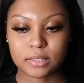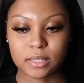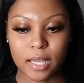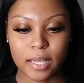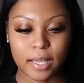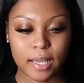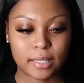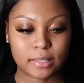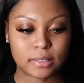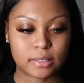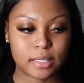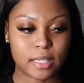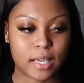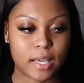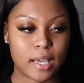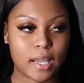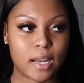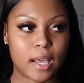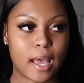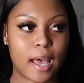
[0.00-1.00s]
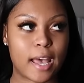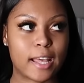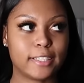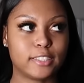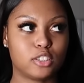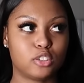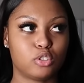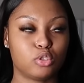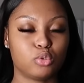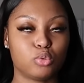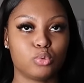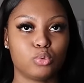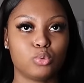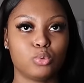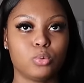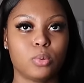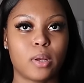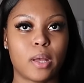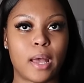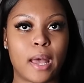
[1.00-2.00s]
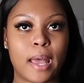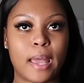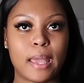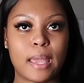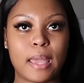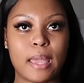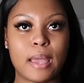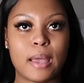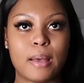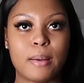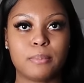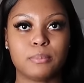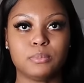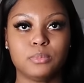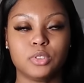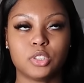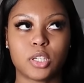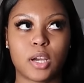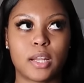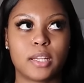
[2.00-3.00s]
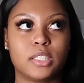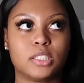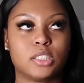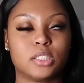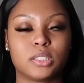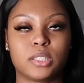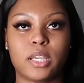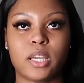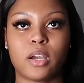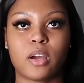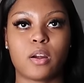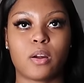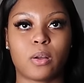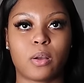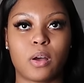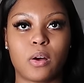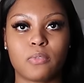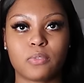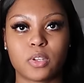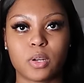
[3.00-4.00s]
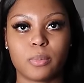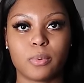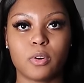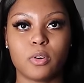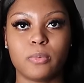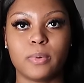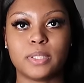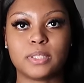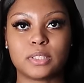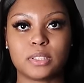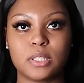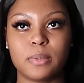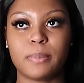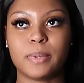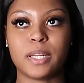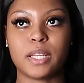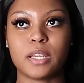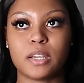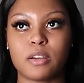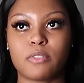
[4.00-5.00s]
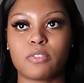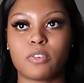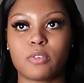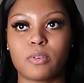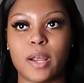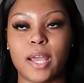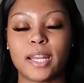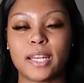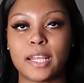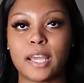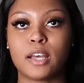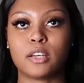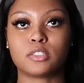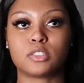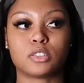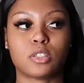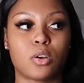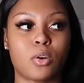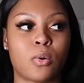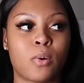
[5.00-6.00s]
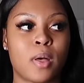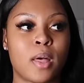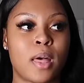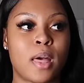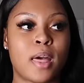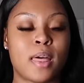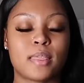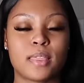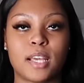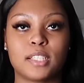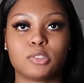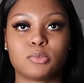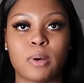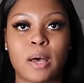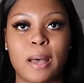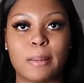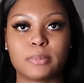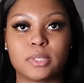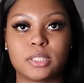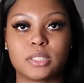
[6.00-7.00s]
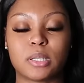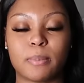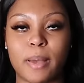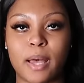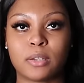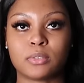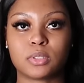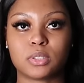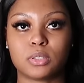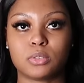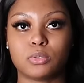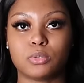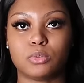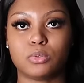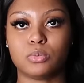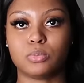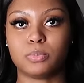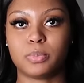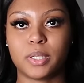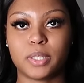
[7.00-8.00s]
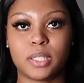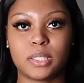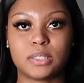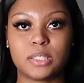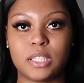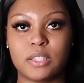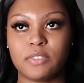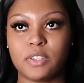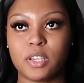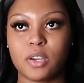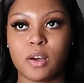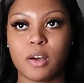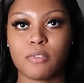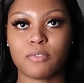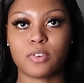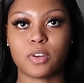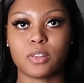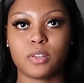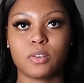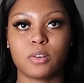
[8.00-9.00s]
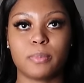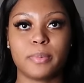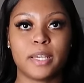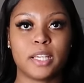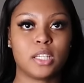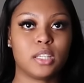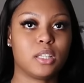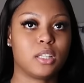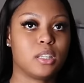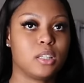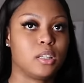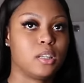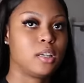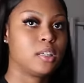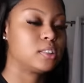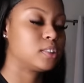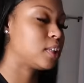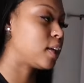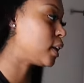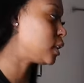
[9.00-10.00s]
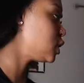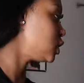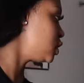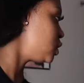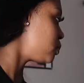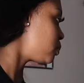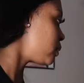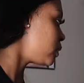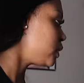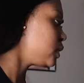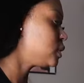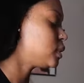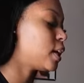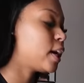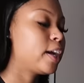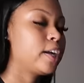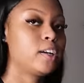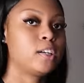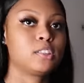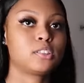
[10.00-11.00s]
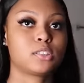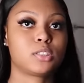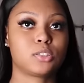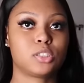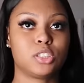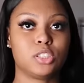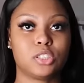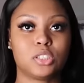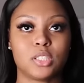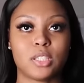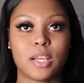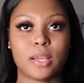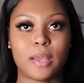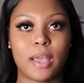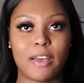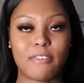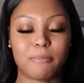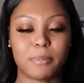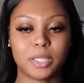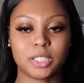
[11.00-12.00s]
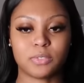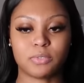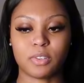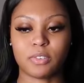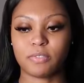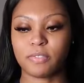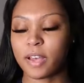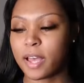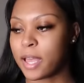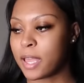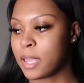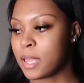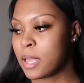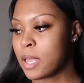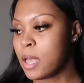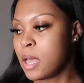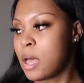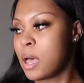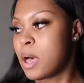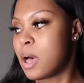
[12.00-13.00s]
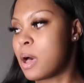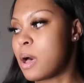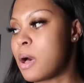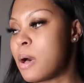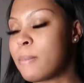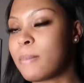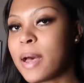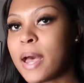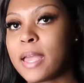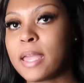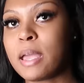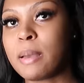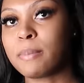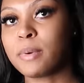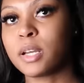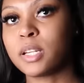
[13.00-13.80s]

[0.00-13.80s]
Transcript: like i said i do i am trying to just get her comfortable with sleeping in here for right now so that's why i'm just about to put the tv on for a little bit looks like she's pretty tired so she shouldn't have much of a fight um, i am